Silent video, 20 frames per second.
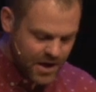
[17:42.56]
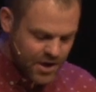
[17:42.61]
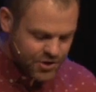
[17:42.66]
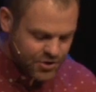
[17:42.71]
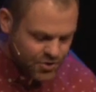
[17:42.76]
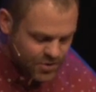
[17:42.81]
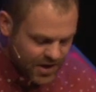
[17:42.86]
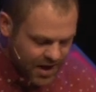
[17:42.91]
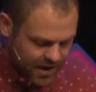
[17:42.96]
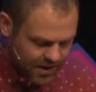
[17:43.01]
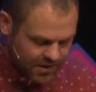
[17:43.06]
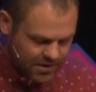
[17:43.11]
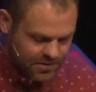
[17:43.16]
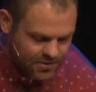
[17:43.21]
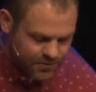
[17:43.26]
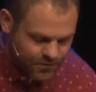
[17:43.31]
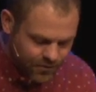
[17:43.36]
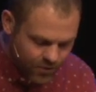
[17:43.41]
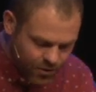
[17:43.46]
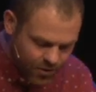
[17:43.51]
Do not
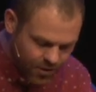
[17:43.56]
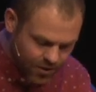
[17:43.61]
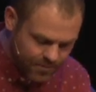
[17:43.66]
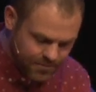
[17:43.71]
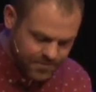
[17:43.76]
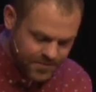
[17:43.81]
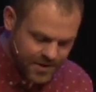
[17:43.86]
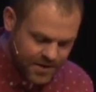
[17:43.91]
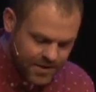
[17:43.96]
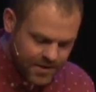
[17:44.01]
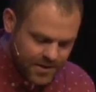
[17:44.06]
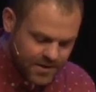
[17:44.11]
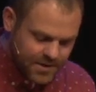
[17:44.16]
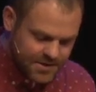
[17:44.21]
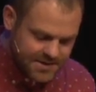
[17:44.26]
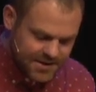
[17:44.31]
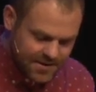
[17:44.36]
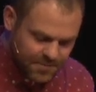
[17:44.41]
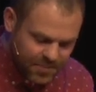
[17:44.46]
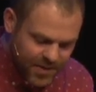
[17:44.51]
conform
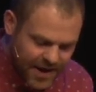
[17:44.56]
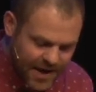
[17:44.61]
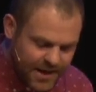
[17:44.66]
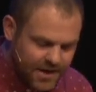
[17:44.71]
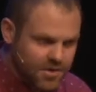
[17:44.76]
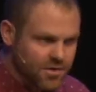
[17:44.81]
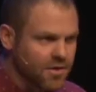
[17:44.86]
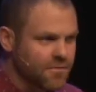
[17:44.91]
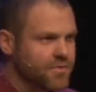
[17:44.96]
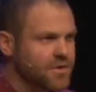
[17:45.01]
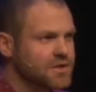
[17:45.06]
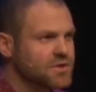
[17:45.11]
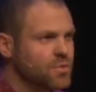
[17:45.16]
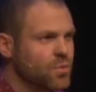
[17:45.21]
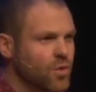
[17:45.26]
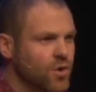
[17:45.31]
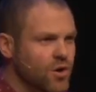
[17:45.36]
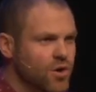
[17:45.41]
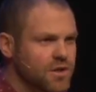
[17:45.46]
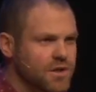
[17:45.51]
to the pattern of this
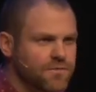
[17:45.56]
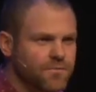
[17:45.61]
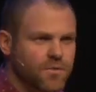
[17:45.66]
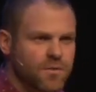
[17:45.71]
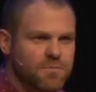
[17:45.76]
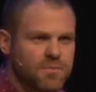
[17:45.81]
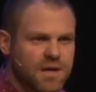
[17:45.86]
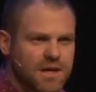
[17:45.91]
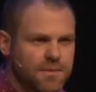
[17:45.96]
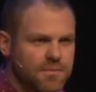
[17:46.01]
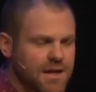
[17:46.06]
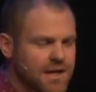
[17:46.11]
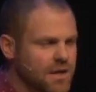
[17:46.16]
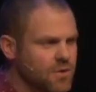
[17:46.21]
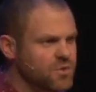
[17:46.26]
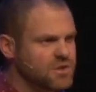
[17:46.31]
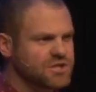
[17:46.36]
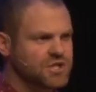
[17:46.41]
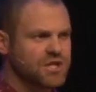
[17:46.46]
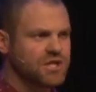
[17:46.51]
world. And for me, man,
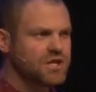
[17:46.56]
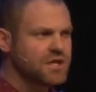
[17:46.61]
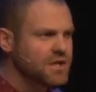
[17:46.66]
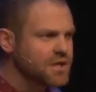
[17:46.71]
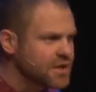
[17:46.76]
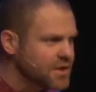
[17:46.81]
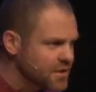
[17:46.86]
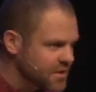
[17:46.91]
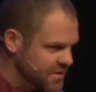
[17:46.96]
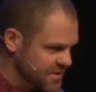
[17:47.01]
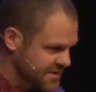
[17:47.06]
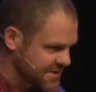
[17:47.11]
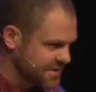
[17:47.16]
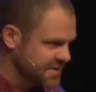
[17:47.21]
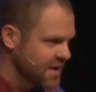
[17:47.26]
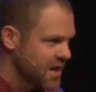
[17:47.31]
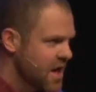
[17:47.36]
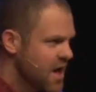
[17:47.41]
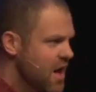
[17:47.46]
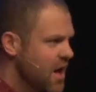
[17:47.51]
it was
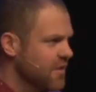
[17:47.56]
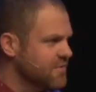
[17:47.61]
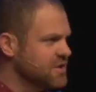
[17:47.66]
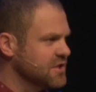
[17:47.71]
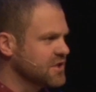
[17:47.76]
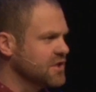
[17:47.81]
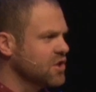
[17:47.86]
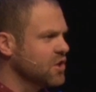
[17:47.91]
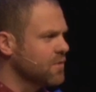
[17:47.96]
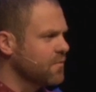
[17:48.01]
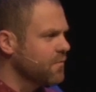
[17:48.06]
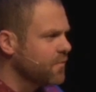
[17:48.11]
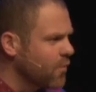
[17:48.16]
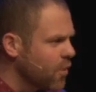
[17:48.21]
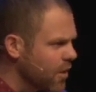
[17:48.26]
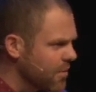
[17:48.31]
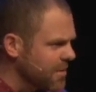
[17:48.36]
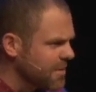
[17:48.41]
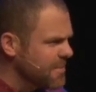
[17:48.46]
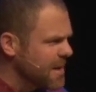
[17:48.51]
years of just
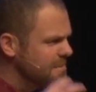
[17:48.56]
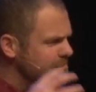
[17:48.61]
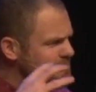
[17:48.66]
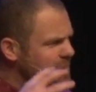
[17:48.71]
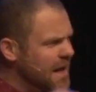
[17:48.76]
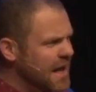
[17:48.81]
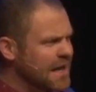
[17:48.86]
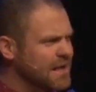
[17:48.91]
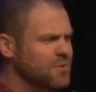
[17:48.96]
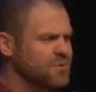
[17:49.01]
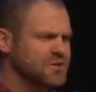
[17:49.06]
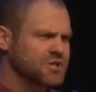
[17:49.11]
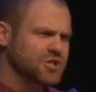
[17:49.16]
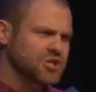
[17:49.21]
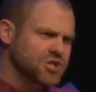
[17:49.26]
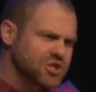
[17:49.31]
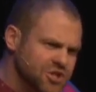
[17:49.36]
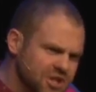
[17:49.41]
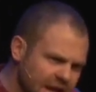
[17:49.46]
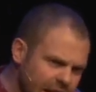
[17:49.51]
conforming. My mind was
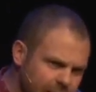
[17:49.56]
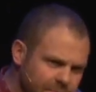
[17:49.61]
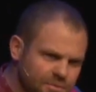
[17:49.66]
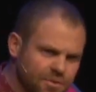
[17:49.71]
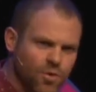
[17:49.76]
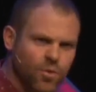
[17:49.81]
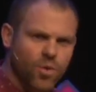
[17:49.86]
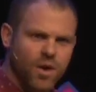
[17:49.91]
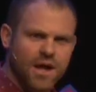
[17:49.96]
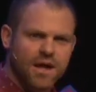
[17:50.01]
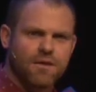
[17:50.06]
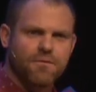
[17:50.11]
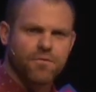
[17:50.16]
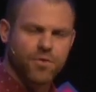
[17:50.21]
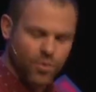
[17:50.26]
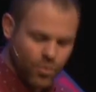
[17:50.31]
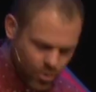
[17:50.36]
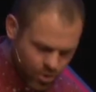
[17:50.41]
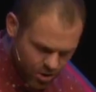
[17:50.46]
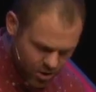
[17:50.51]
shaped the way of
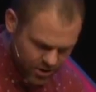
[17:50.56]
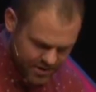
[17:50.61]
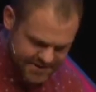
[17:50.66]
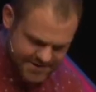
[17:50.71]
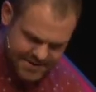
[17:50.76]
the world.